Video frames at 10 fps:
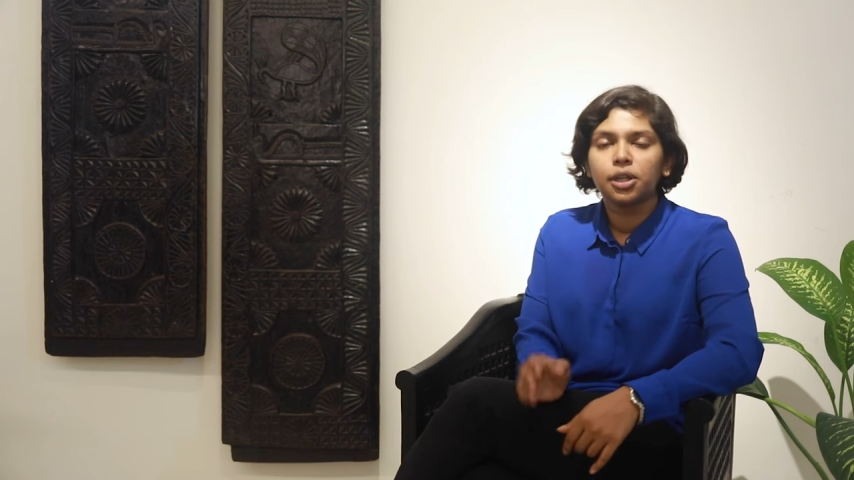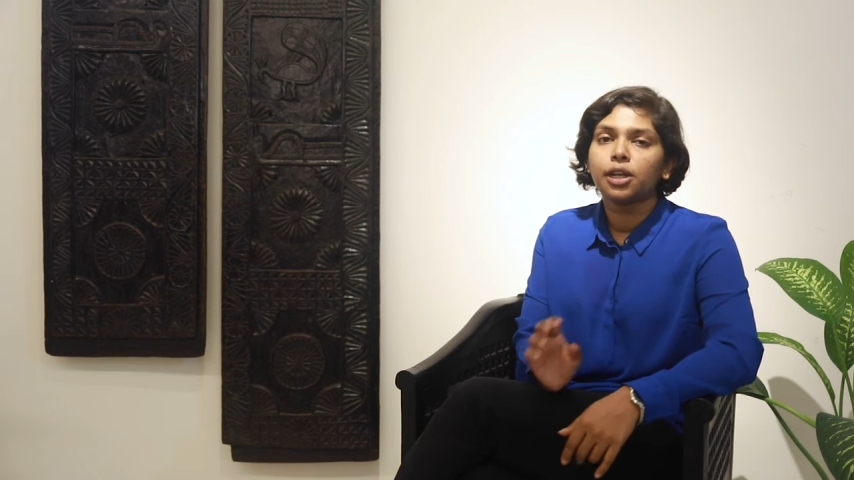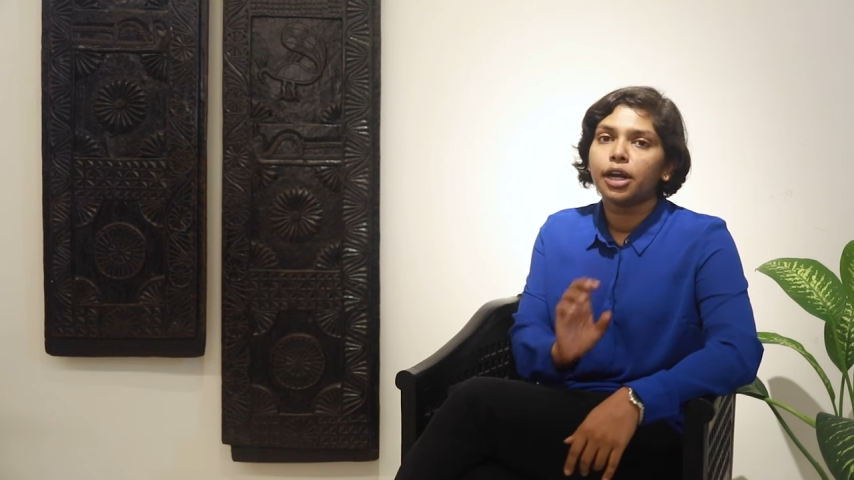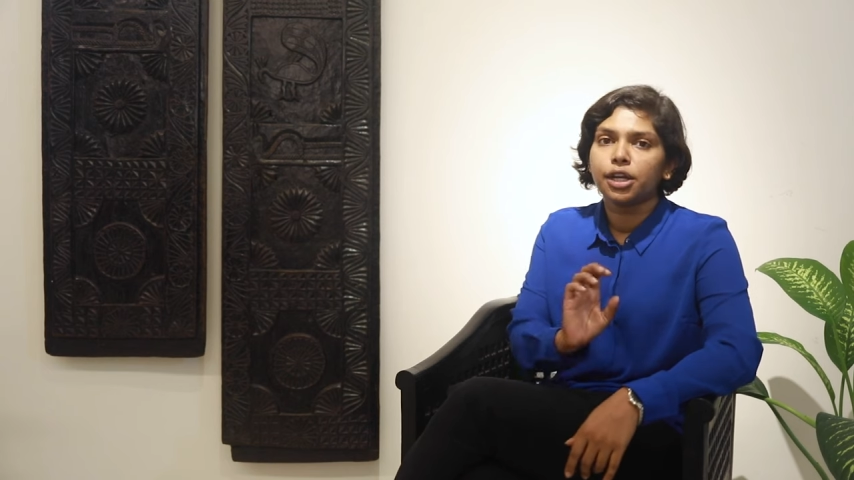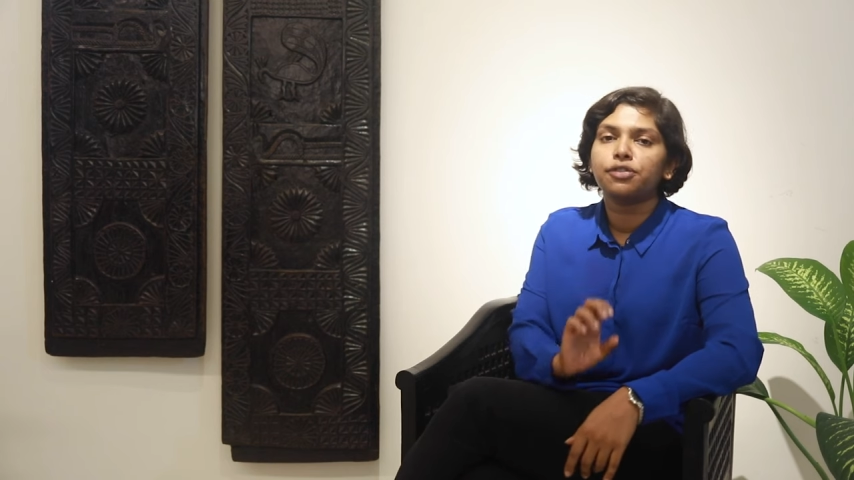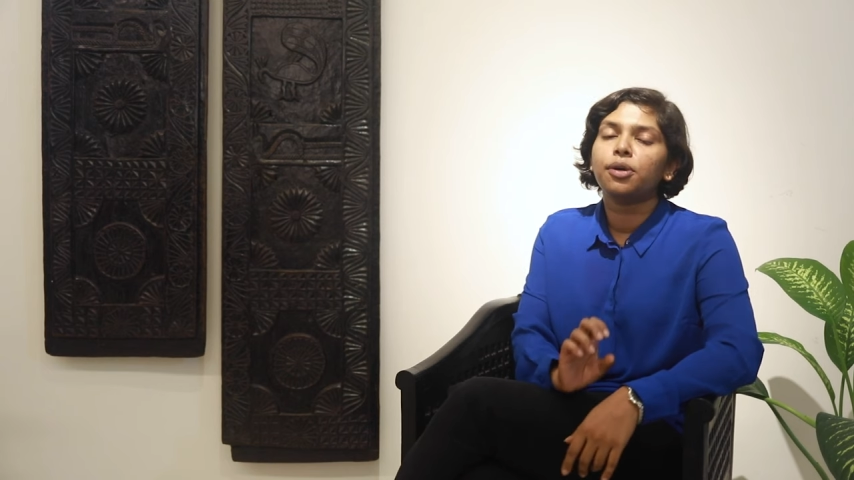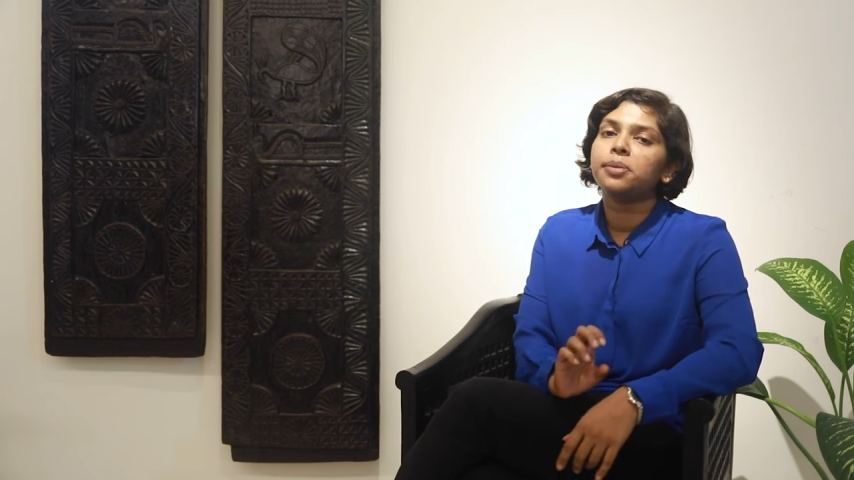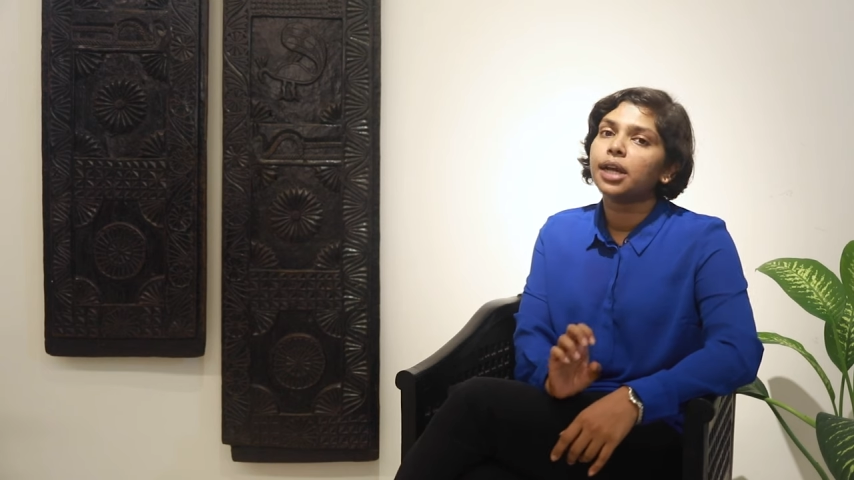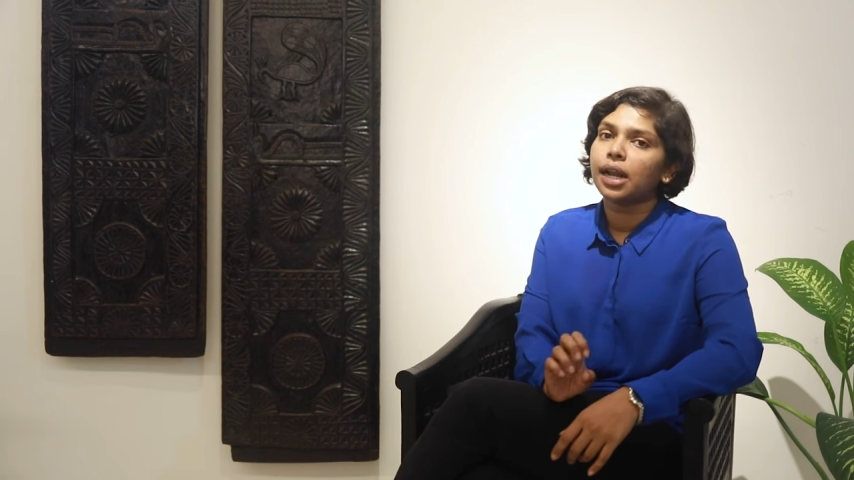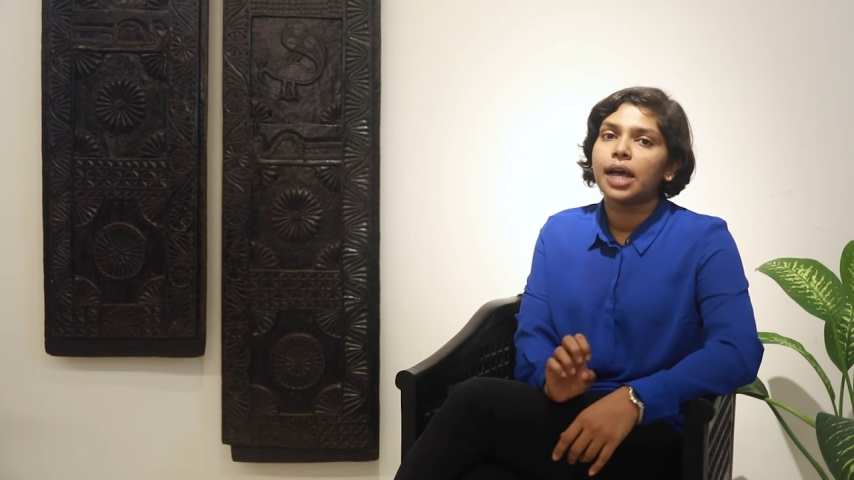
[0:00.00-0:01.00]
the learning
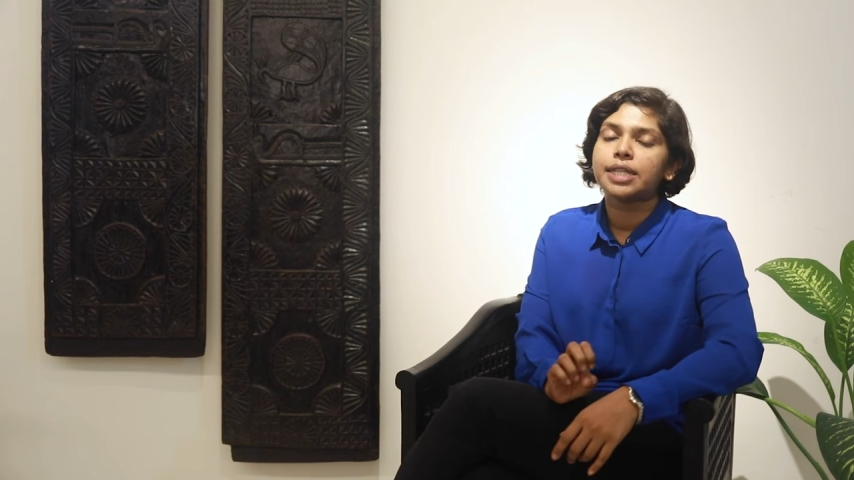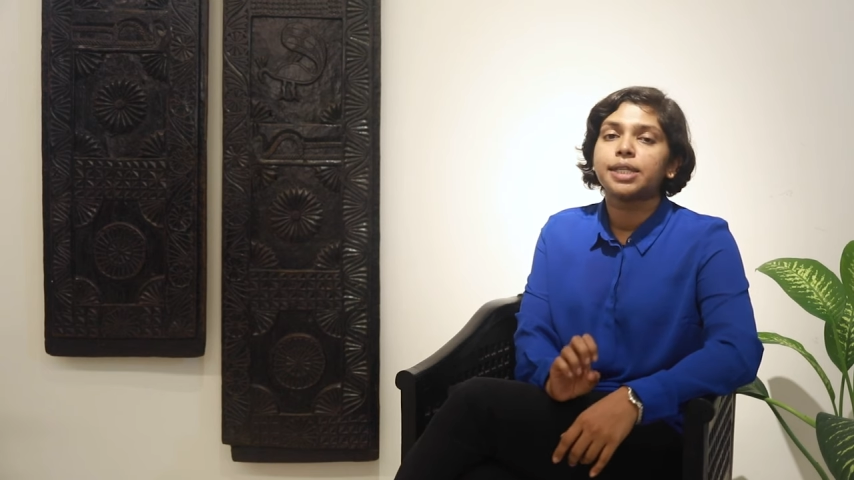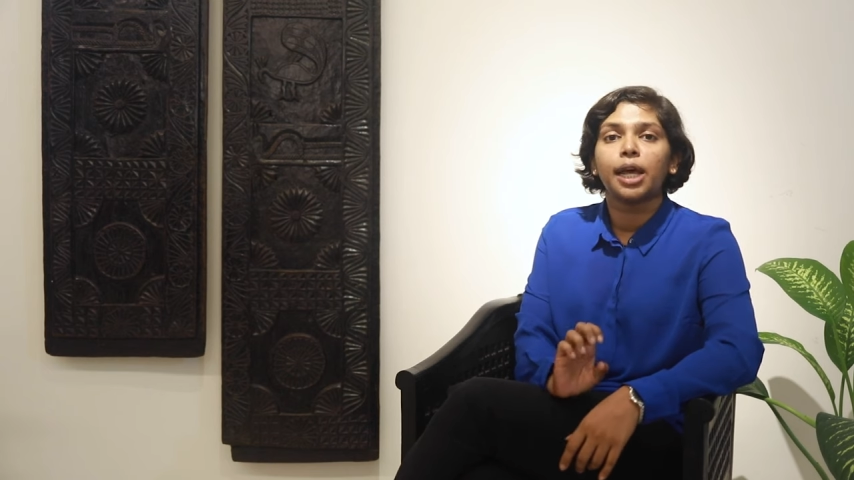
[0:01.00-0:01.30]
from the class